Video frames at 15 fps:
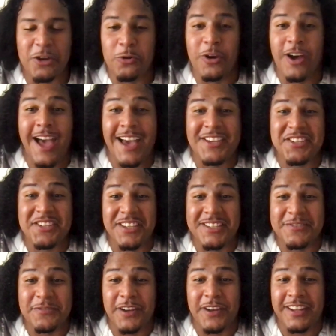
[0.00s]
Well, actually,
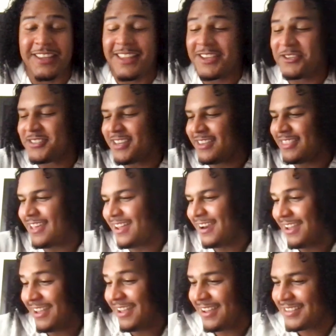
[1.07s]
it's funny that you said that.
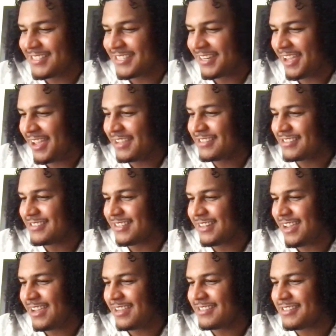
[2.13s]
Uh, uh today,
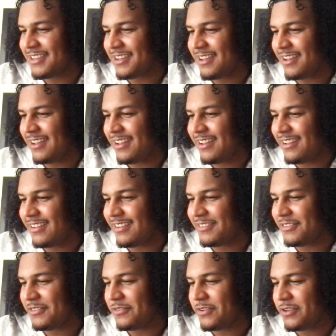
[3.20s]
today's uh,
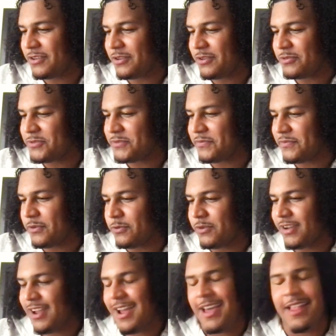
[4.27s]
is
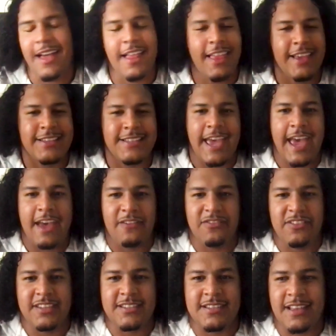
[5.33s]
well, I, I like to have
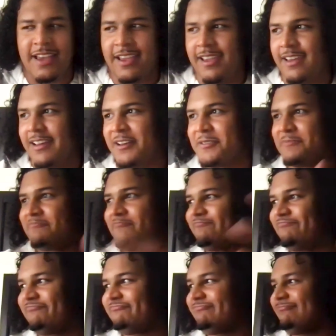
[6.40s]
these like
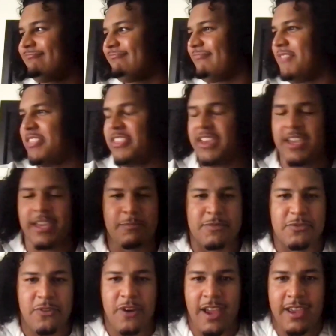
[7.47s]
um,
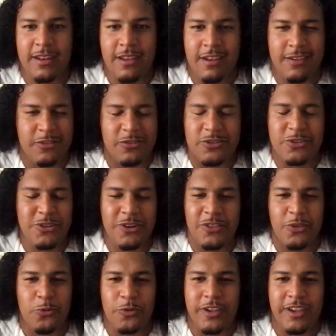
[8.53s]
themes, right? Yeah. During
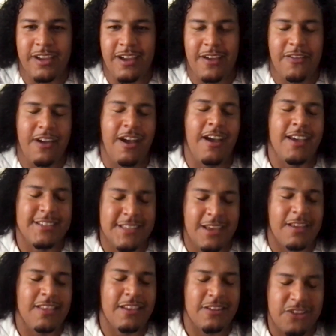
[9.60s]
the week, I,
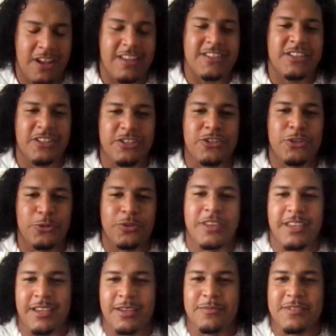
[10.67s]
except there's honestly two
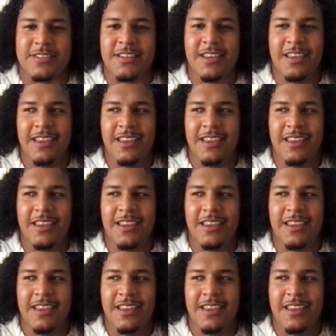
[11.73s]
themes